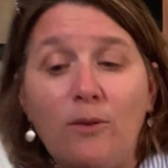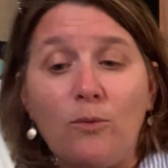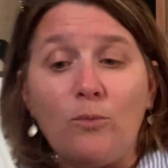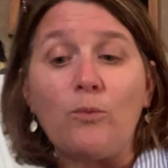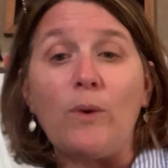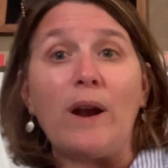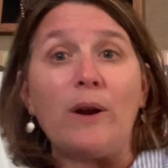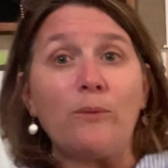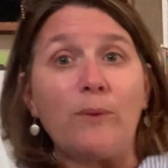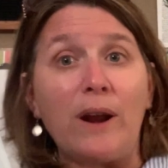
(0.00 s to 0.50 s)

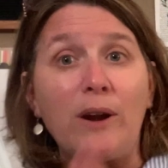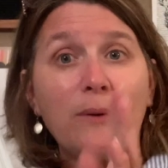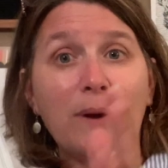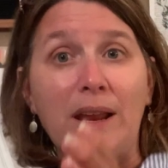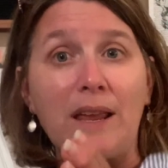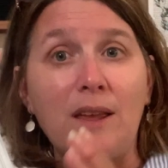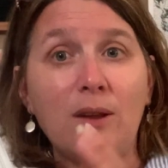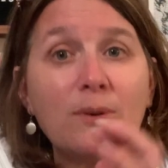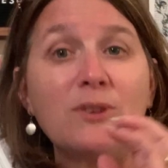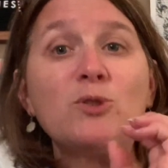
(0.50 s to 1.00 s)

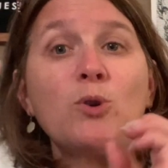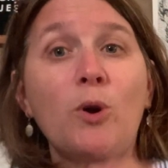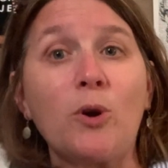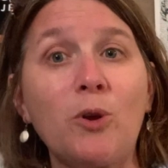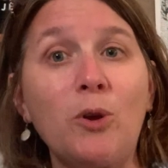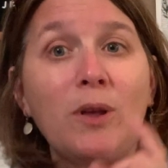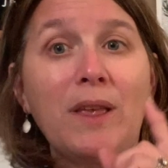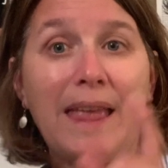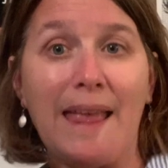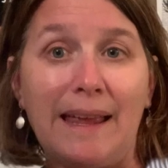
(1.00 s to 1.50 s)

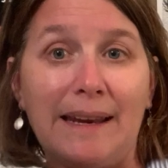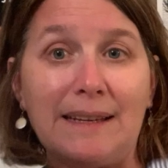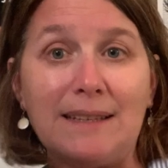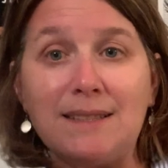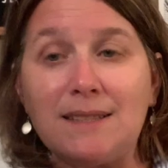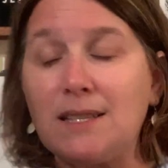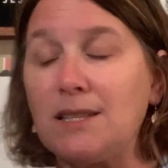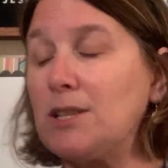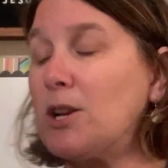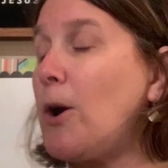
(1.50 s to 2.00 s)
rhetorical
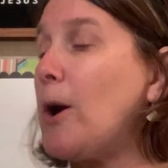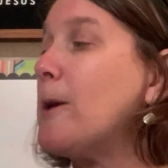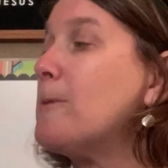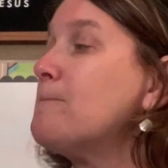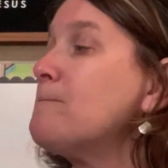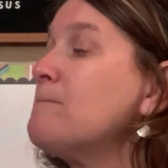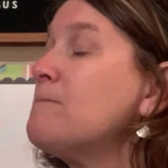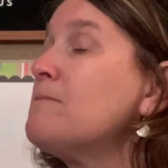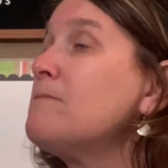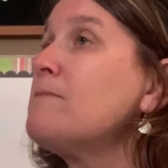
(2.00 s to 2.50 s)
canons, sorry.
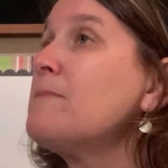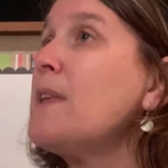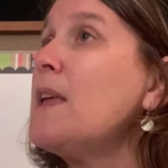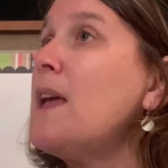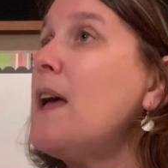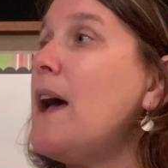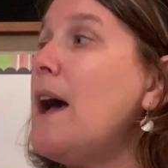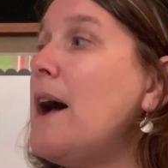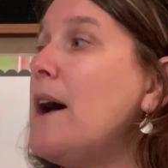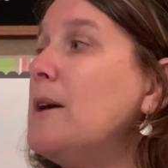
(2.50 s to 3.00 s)

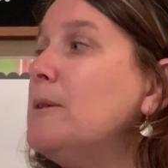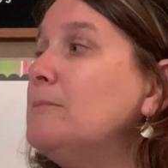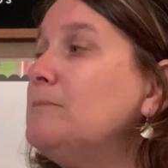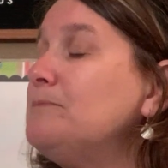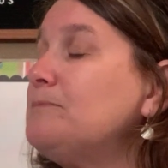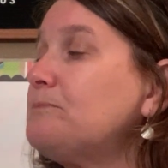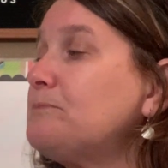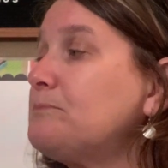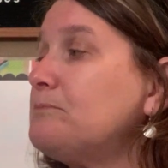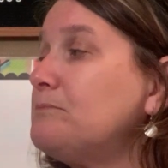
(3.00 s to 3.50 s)

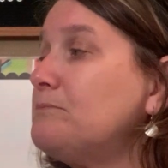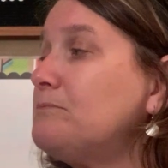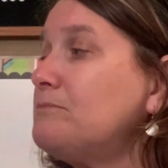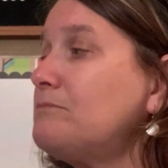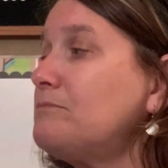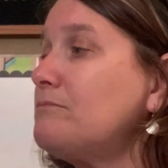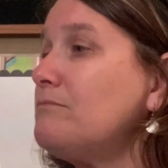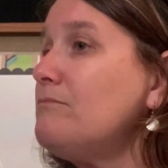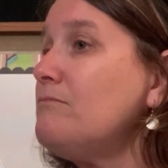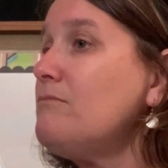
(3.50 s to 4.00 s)

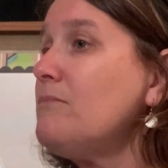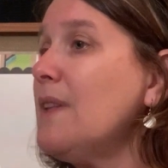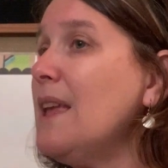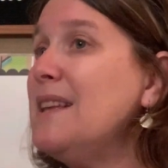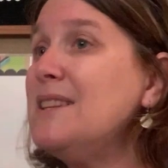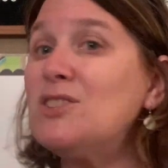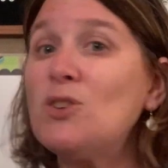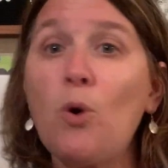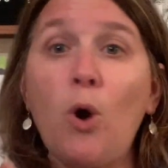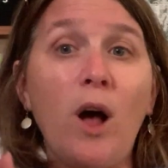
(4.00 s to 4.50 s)

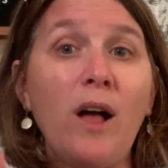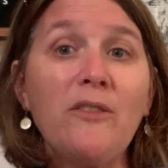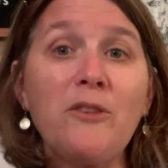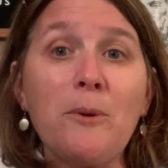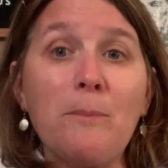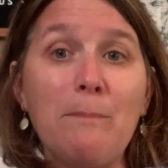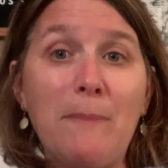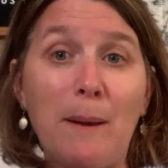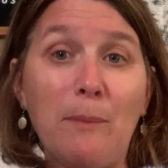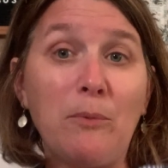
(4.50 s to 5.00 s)
And so all their
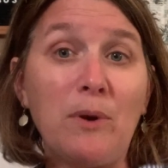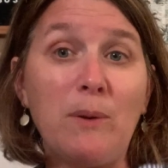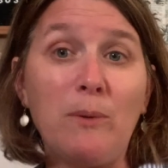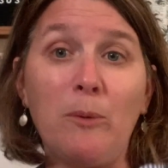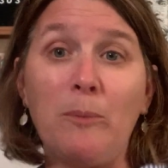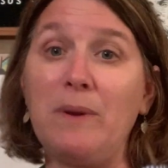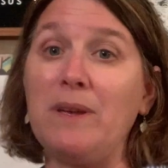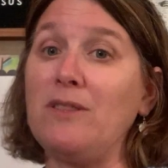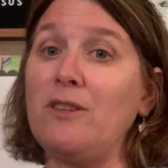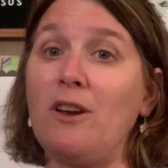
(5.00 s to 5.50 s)
memory will
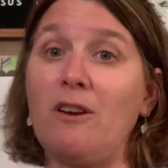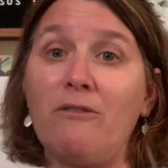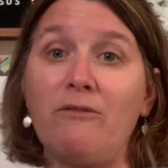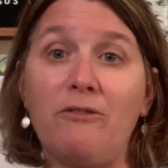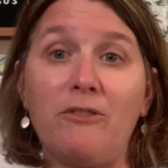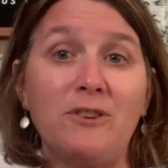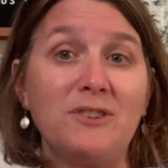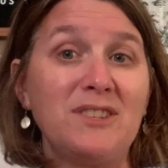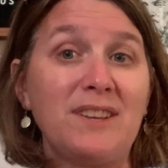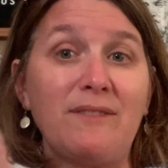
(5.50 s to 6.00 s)
be in there
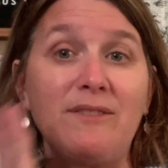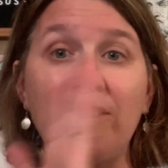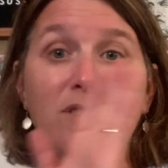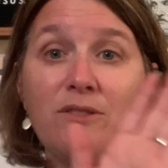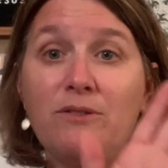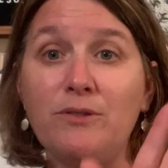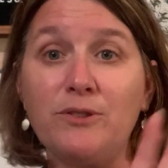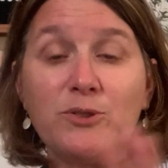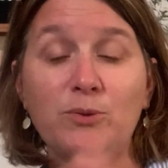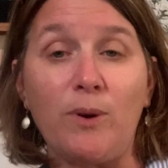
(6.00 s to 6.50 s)
for 7th
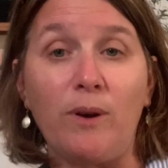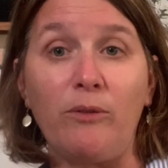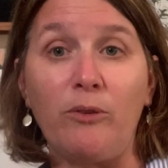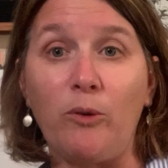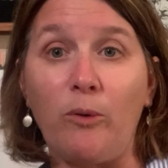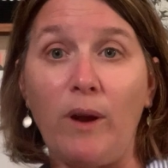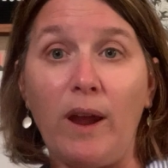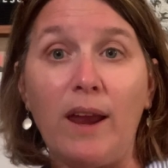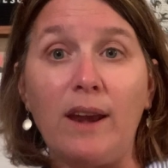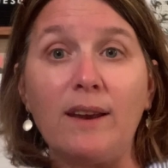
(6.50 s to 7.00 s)
through 12th
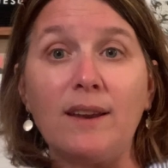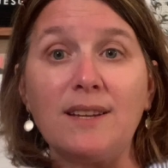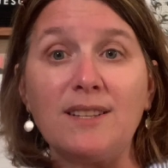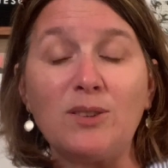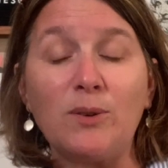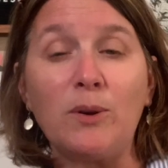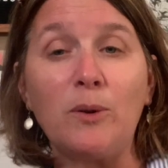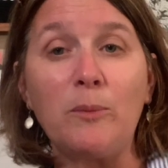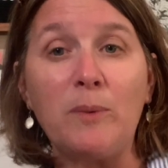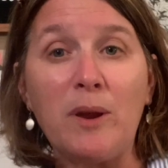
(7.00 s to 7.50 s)
grade.
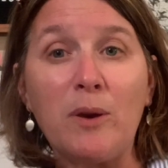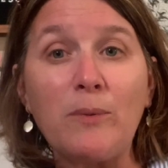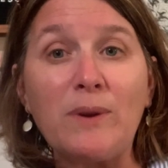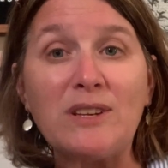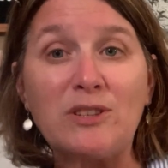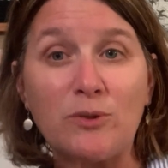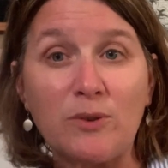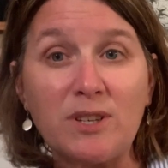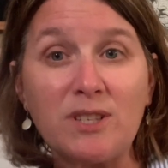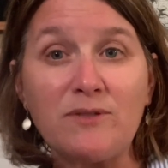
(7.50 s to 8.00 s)
So it'll be a
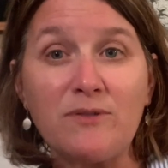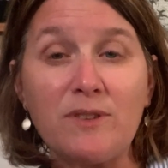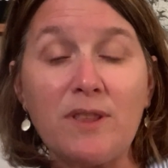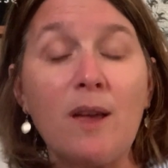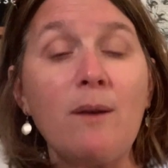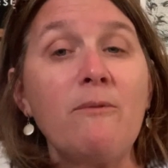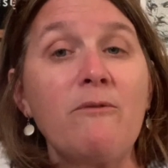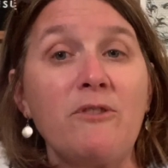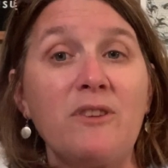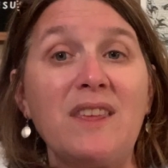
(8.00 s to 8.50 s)
resource for
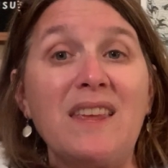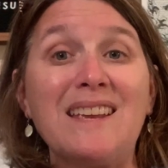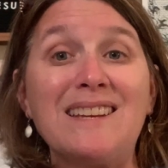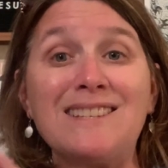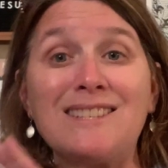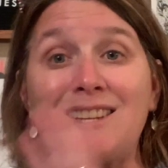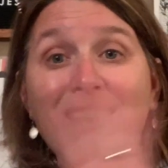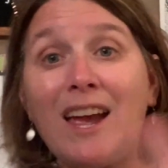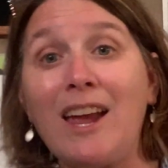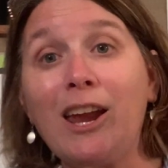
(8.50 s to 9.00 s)
them for the
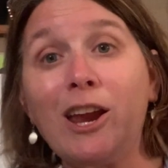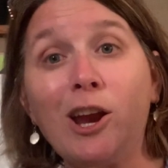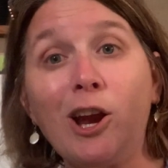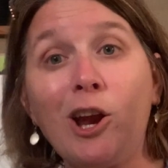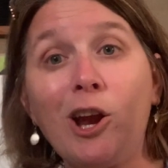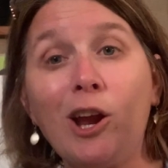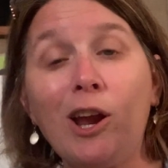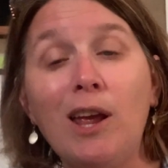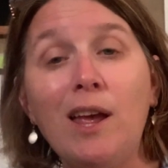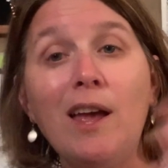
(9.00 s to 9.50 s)

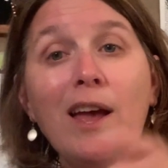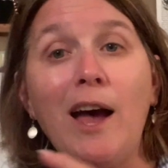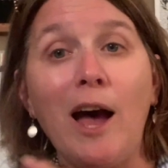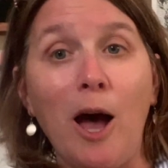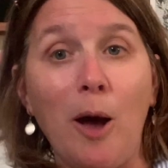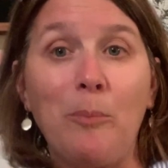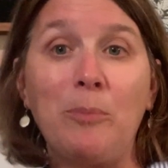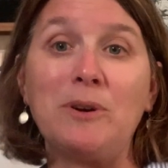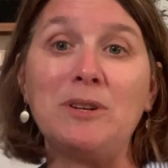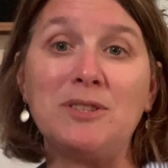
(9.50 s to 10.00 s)
entire
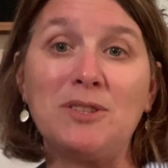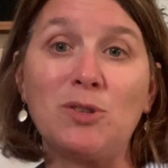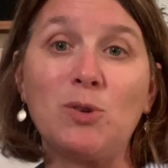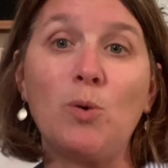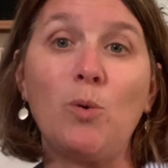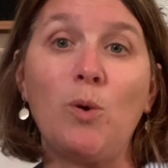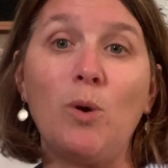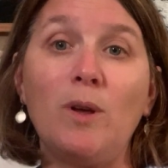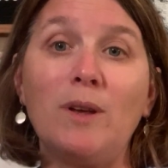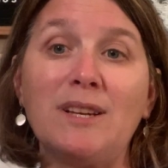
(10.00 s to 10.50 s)
upper
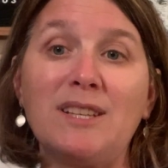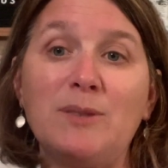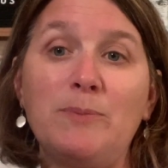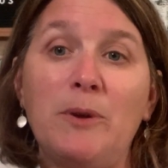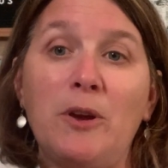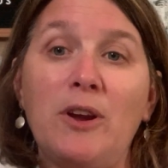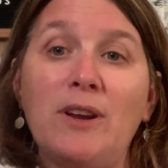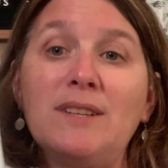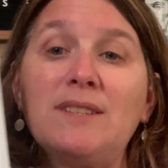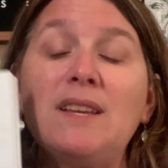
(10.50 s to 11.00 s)
school
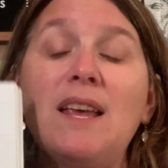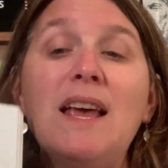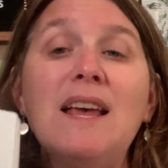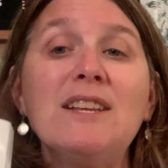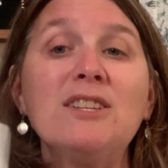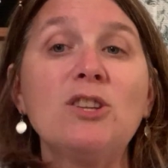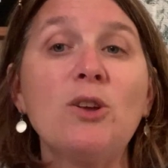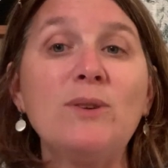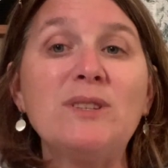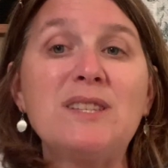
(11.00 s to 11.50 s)
experience.
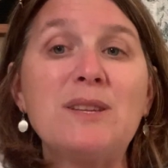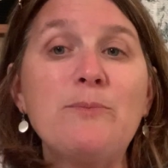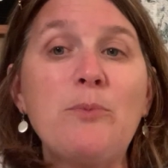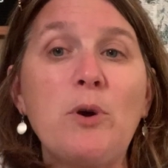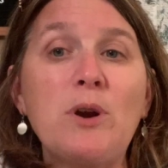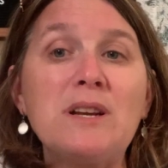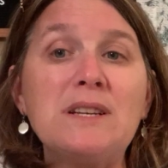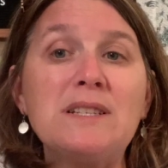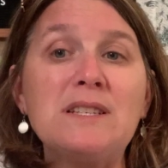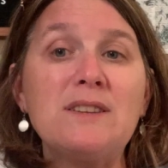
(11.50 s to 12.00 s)
So it's
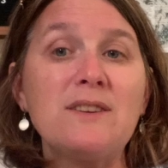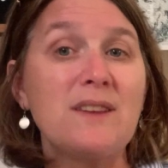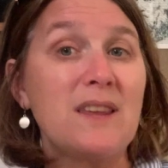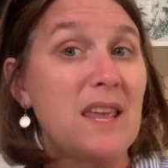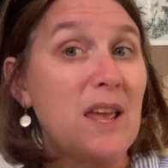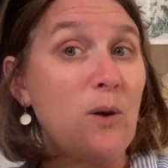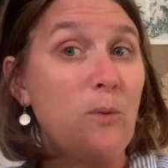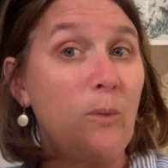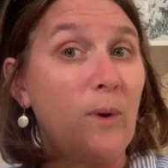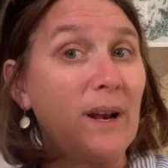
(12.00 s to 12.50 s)
important to
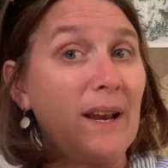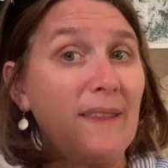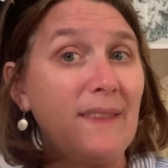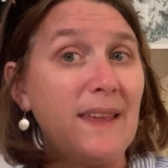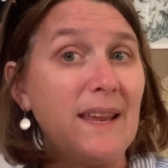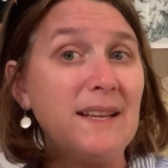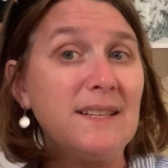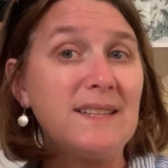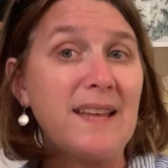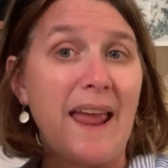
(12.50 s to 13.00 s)
get one of
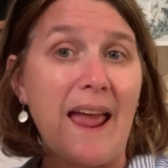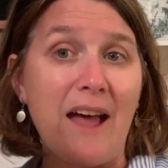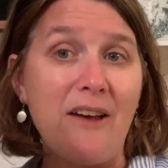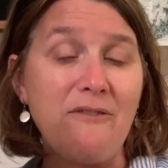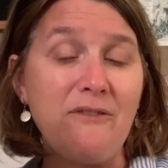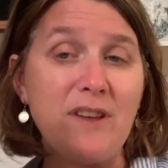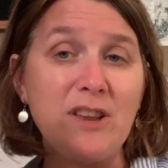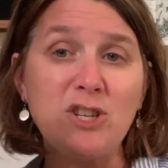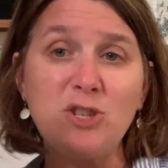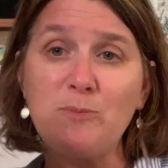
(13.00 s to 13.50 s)
these
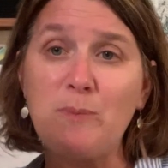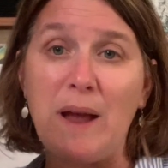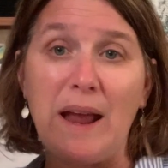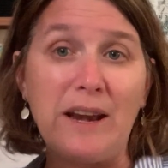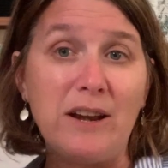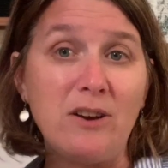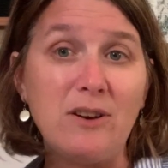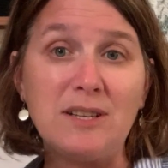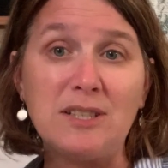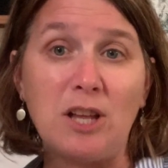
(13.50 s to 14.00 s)
1/2-inch
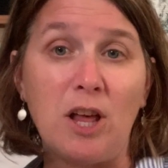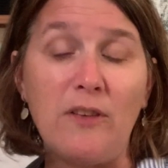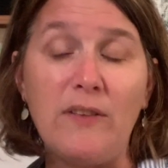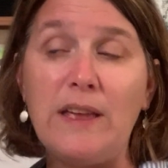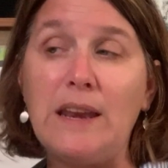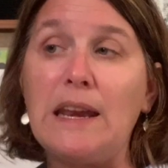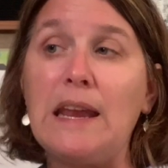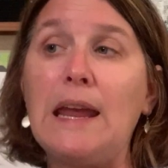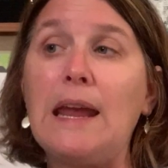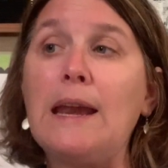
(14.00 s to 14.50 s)
binders, all they
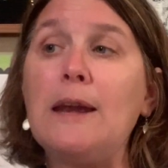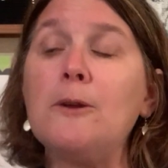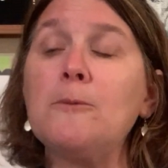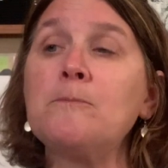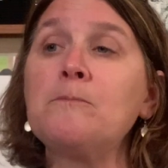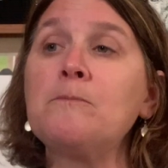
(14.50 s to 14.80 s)
need,